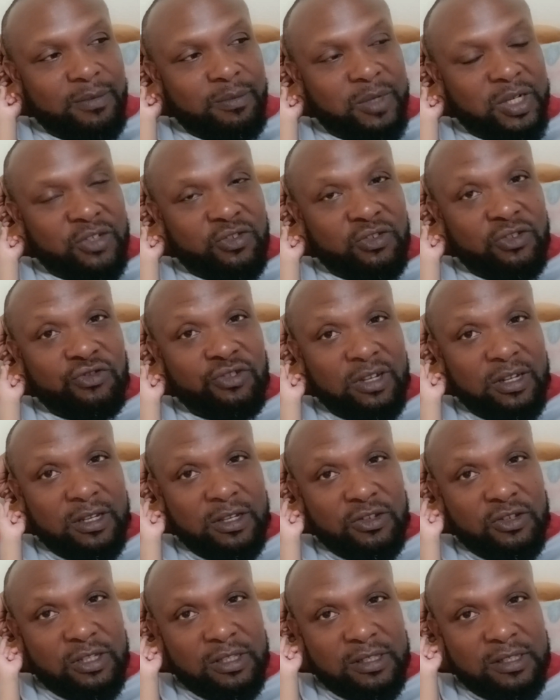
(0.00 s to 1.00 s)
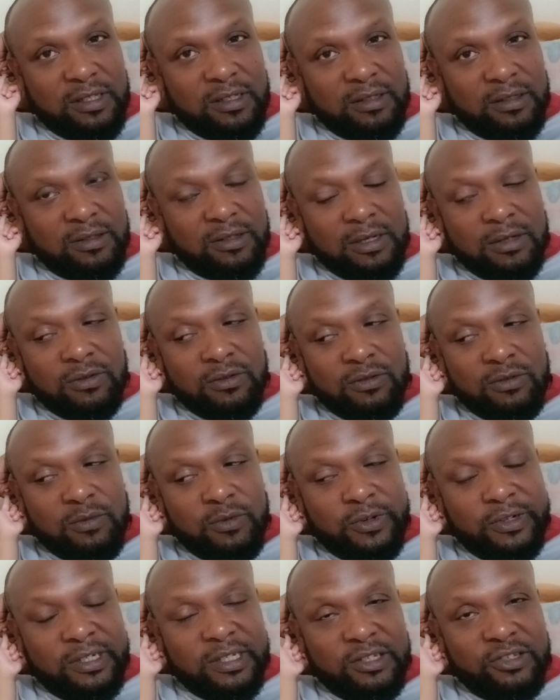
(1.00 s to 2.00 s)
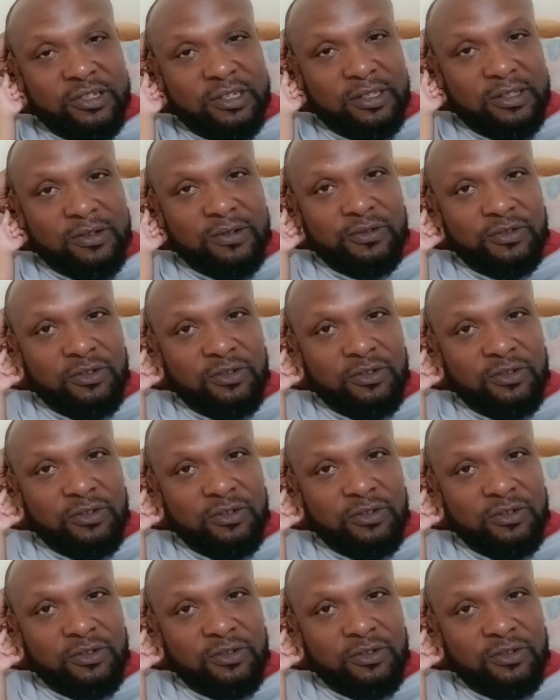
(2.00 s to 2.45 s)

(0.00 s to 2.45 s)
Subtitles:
but she drinking she tea, so I know more or less just now